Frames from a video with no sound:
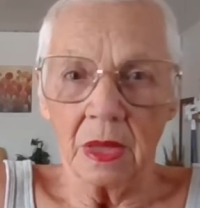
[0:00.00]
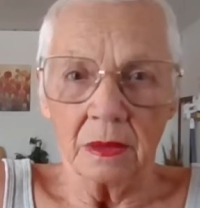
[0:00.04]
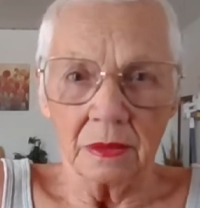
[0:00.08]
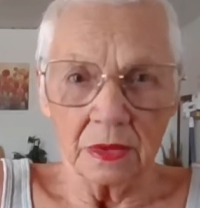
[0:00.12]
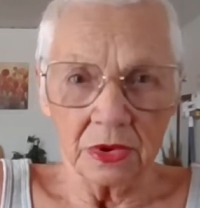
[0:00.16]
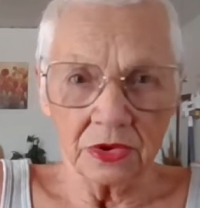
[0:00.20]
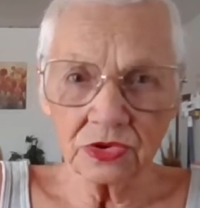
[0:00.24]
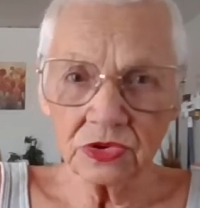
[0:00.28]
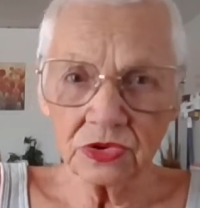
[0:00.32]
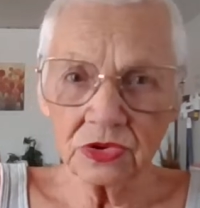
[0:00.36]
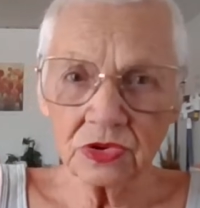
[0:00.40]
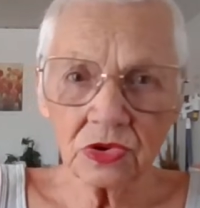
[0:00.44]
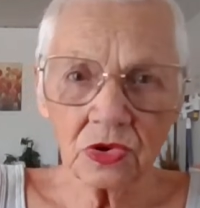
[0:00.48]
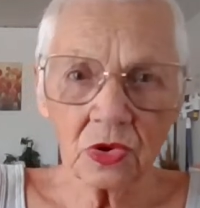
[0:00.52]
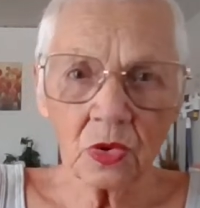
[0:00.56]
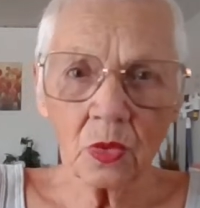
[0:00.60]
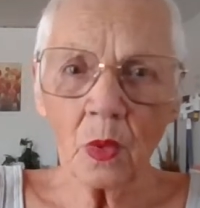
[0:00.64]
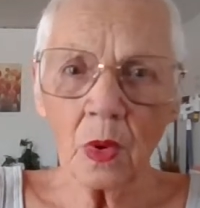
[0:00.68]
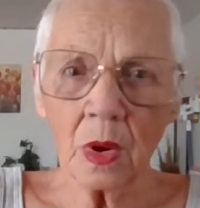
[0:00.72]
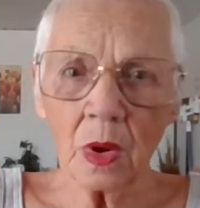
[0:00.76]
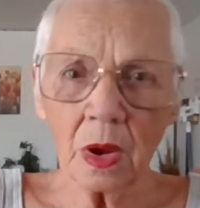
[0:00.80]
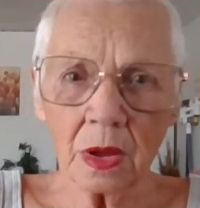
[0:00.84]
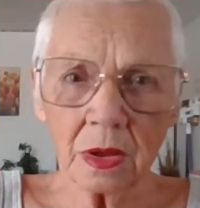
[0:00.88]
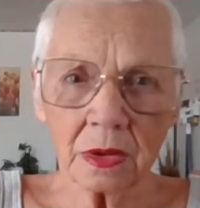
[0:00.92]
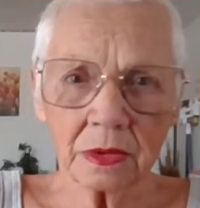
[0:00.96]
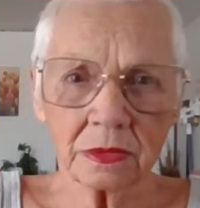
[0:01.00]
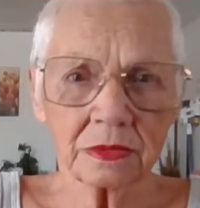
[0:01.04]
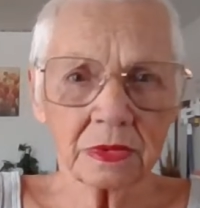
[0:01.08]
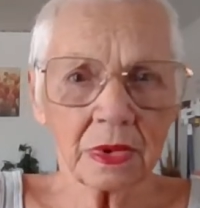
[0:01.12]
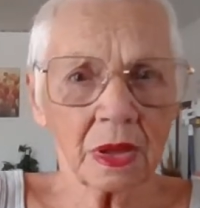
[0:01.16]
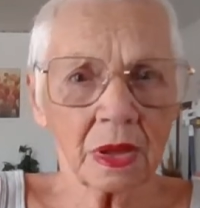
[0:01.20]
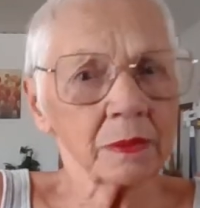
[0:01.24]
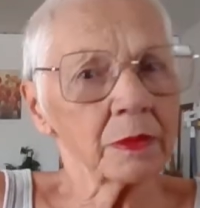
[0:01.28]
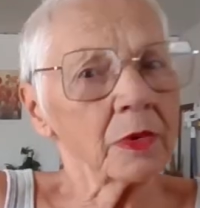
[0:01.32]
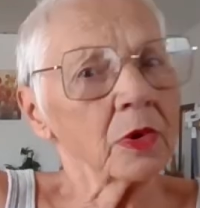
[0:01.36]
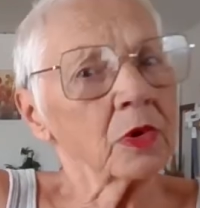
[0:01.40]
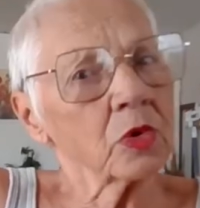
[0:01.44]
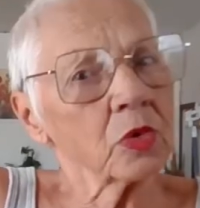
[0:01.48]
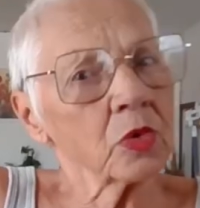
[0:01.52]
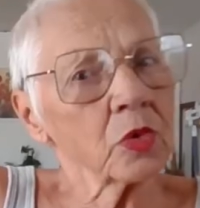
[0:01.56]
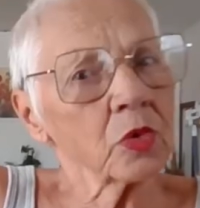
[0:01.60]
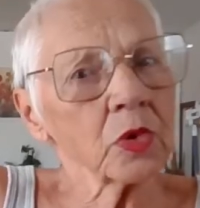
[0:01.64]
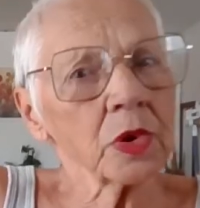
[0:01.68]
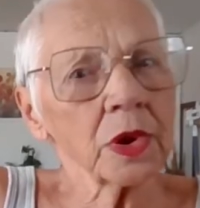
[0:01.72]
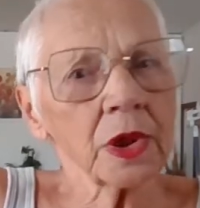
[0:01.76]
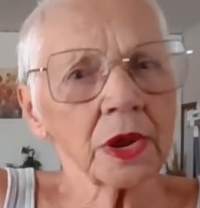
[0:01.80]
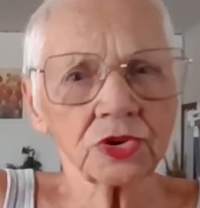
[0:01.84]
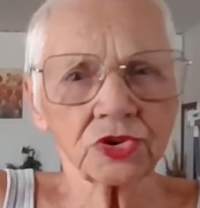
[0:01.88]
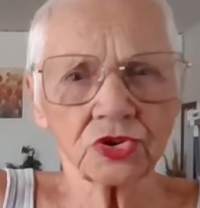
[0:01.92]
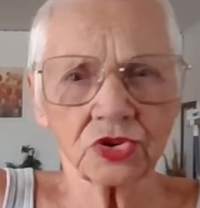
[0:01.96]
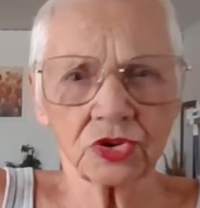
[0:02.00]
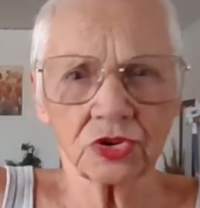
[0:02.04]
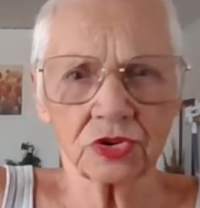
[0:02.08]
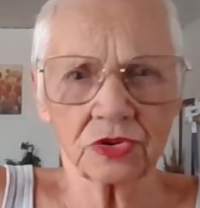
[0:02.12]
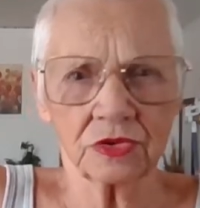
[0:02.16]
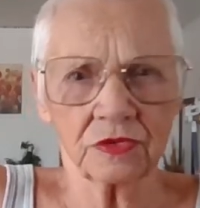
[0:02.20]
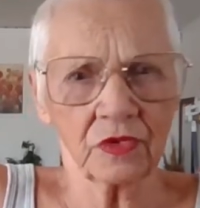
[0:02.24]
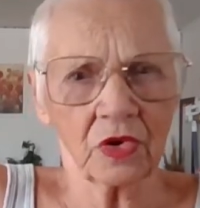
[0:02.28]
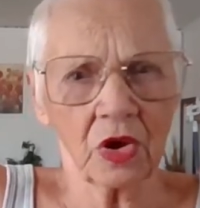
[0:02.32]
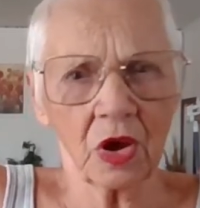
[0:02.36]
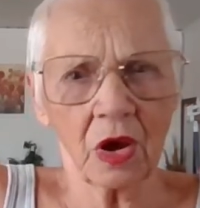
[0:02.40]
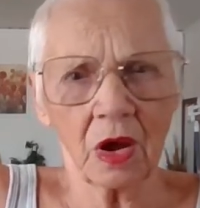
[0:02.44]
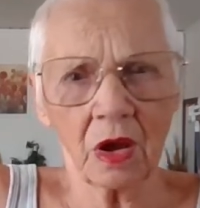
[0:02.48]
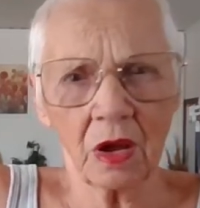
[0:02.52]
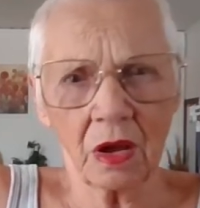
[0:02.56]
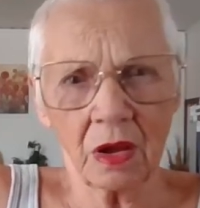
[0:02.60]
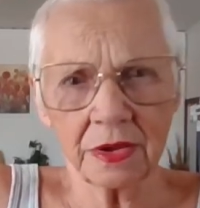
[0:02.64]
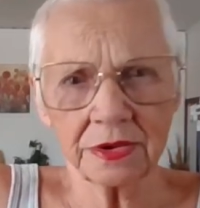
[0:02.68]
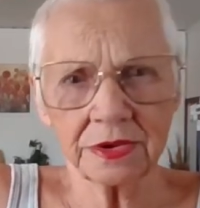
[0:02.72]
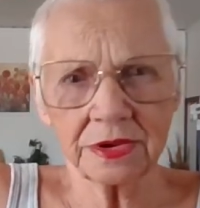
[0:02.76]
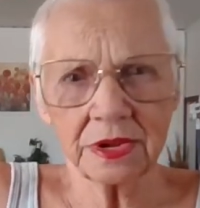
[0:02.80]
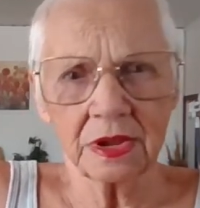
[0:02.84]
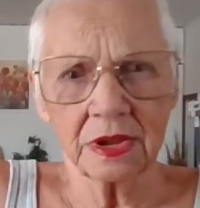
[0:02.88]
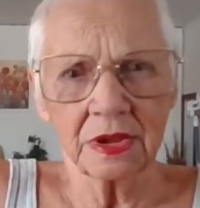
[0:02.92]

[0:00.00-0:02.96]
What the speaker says: Because you know what? I'm a creation of God.